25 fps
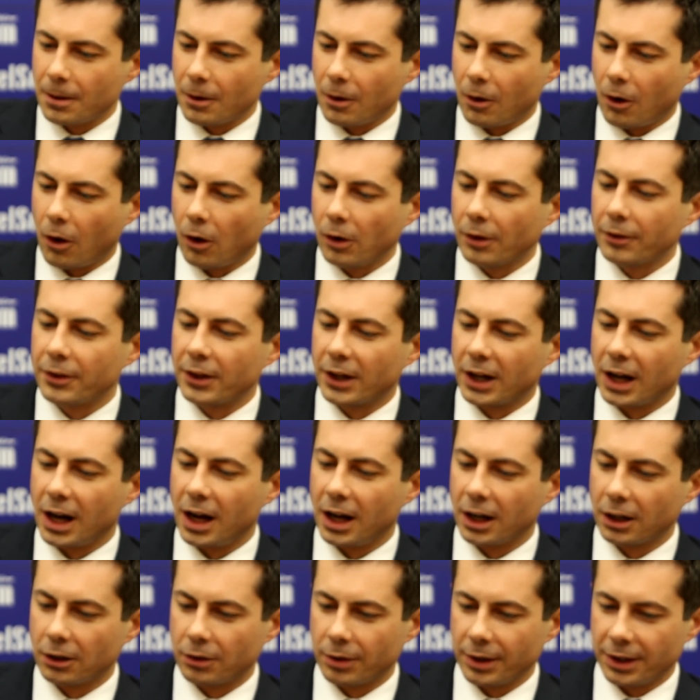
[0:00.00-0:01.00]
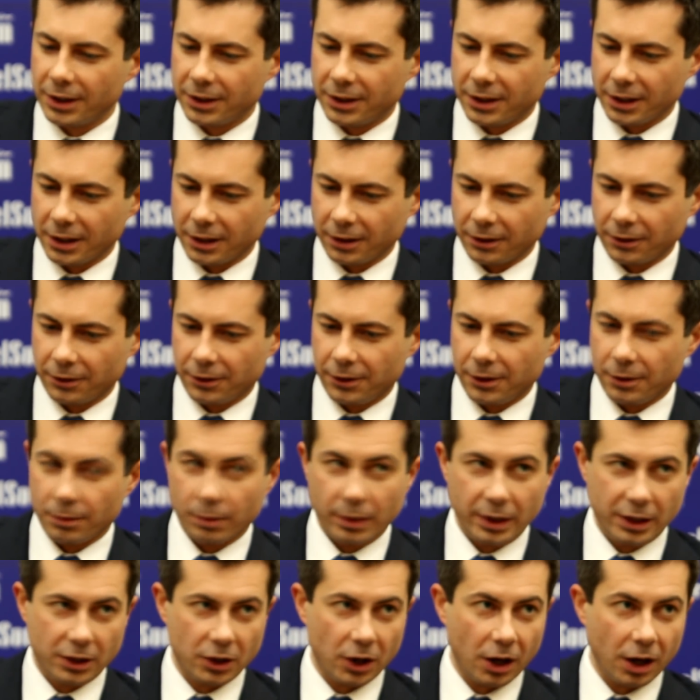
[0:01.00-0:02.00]
all of the concrete things that
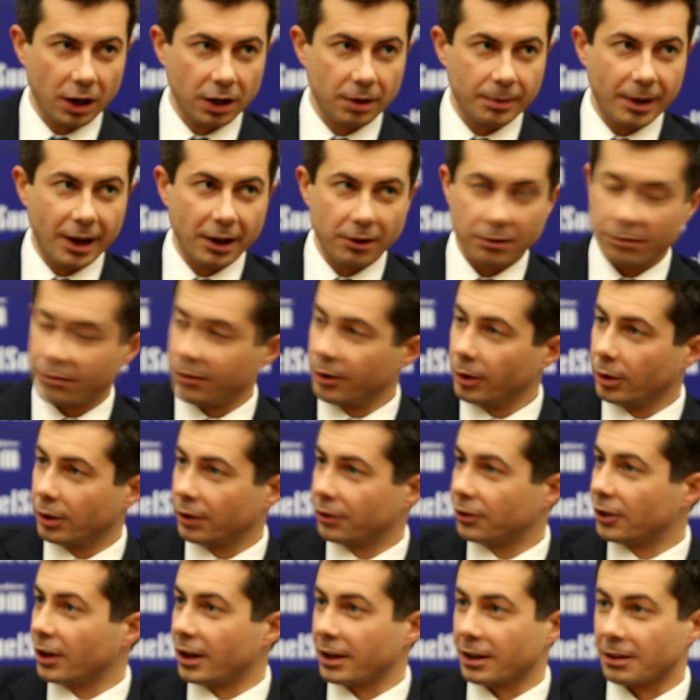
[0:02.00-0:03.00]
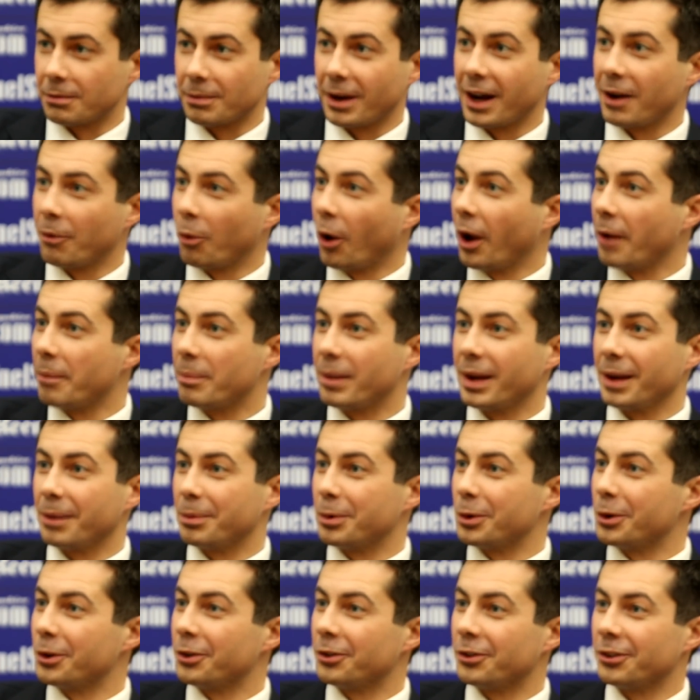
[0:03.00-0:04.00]
we talk about and focus on in my white
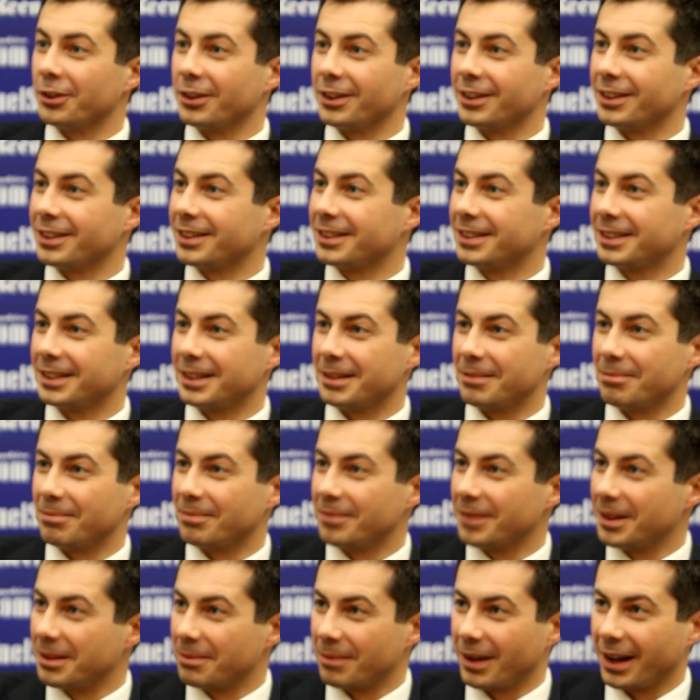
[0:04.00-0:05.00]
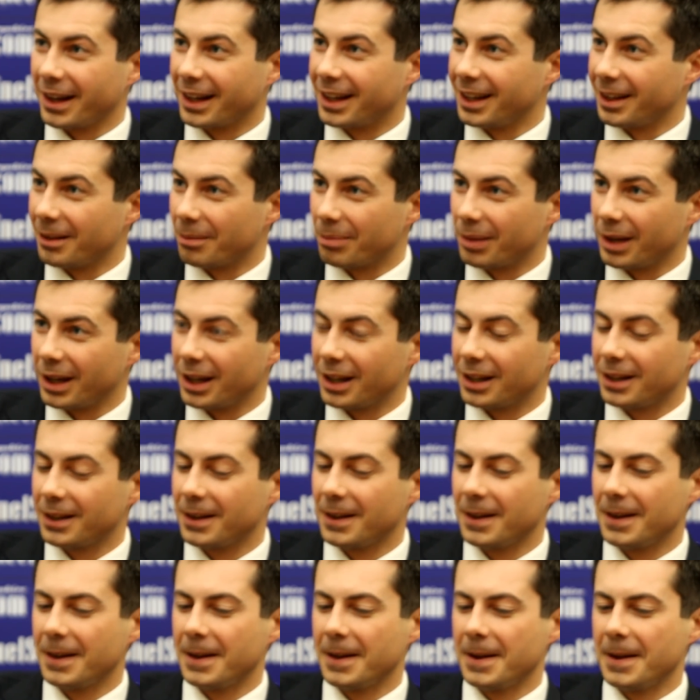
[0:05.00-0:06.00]
papers and in my campaign,
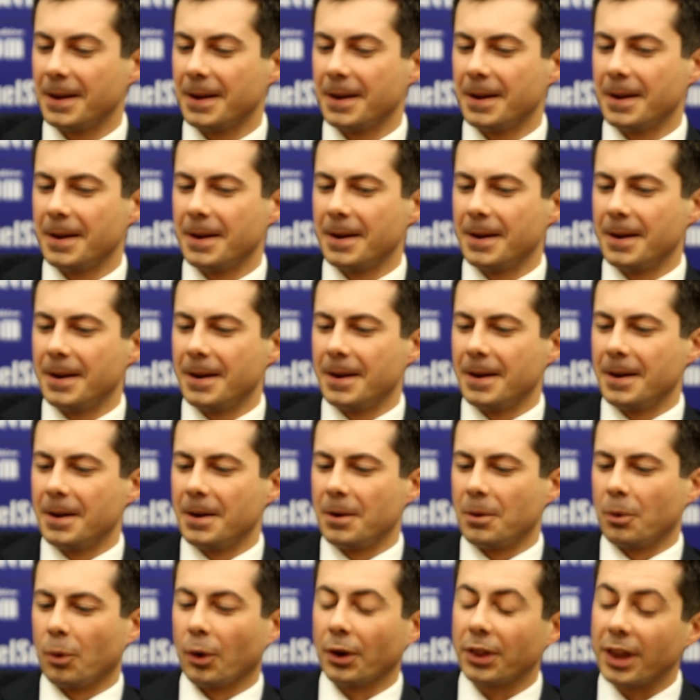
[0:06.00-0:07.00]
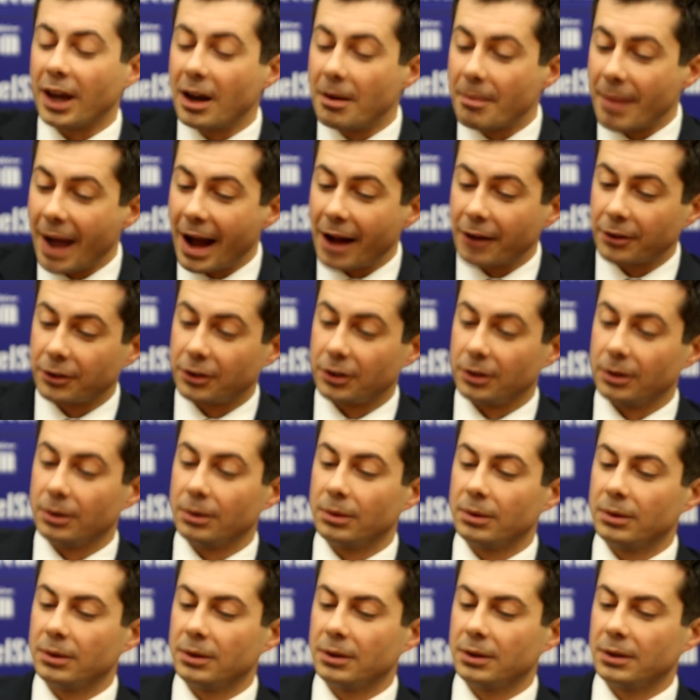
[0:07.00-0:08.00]
what they amount to,
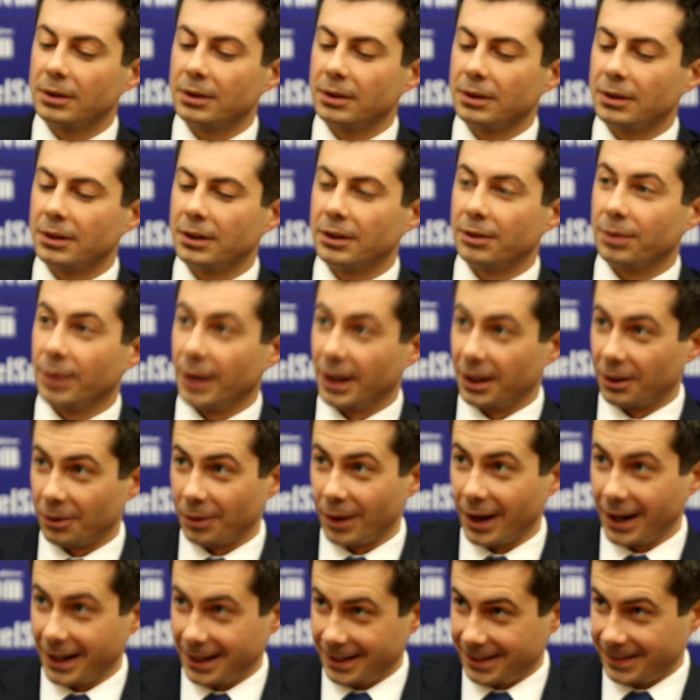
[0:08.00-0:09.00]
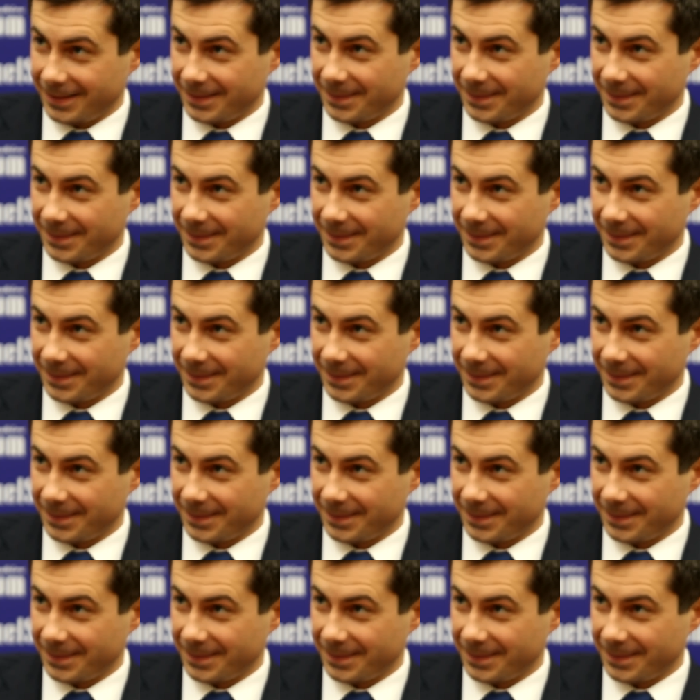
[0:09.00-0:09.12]
if we get it right,